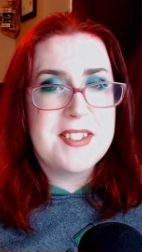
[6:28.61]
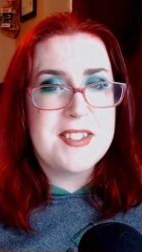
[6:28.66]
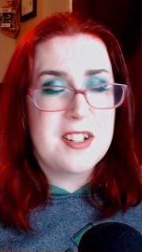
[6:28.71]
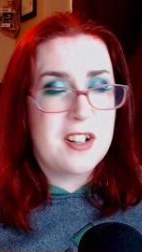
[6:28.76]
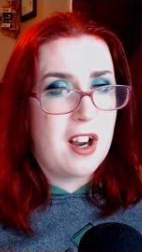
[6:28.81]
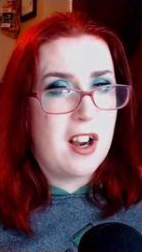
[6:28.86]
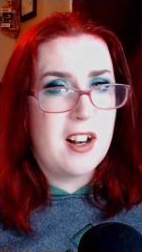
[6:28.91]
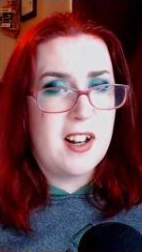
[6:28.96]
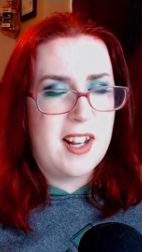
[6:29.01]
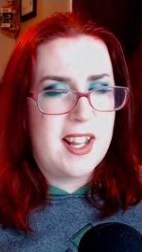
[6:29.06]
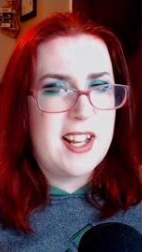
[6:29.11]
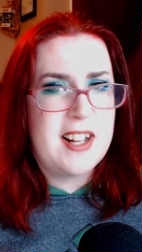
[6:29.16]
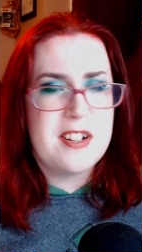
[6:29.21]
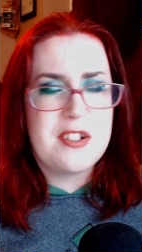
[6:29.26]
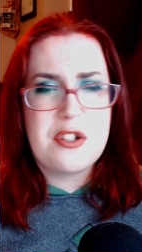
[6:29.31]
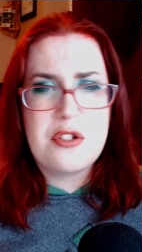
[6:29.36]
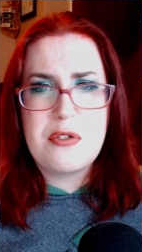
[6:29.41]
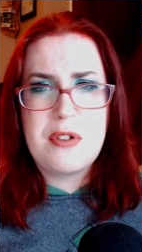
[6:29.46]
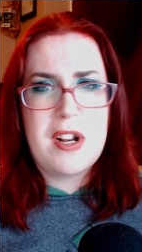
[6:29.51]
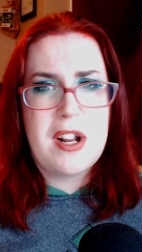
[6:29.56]
The
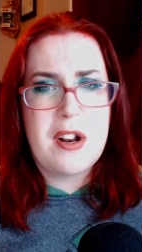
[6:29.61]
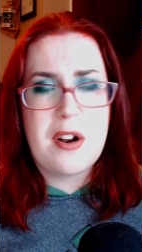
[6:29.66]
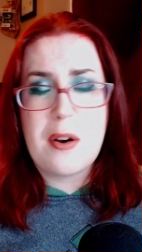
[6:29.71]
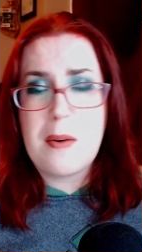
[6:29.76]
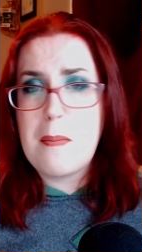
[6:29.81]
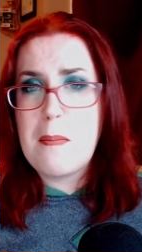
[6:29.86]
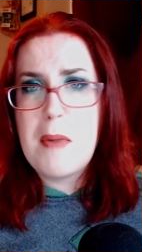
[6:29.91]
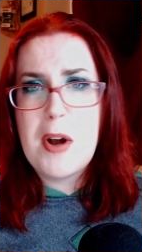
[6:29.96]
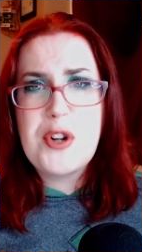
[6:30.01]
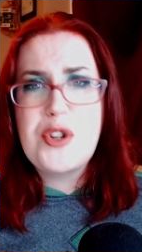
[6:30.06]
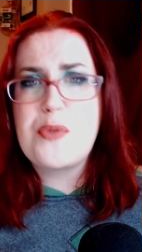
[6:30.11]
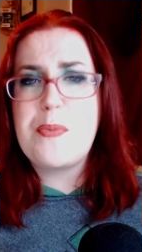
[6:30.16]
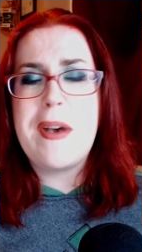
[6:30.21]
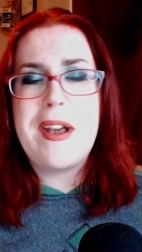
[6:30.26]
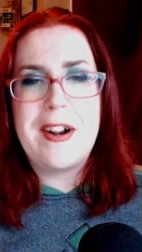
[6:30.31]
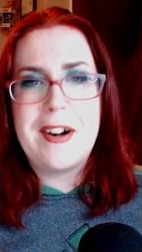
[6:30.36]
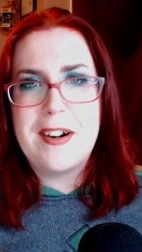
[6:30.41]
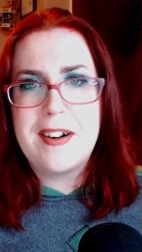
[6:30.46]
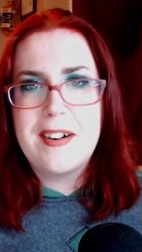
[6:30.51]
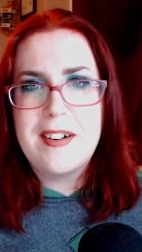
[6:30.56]
Garleans treated her much
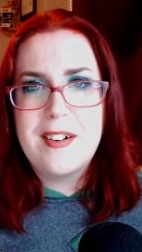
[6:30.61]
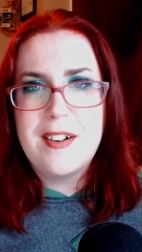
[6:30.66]
better.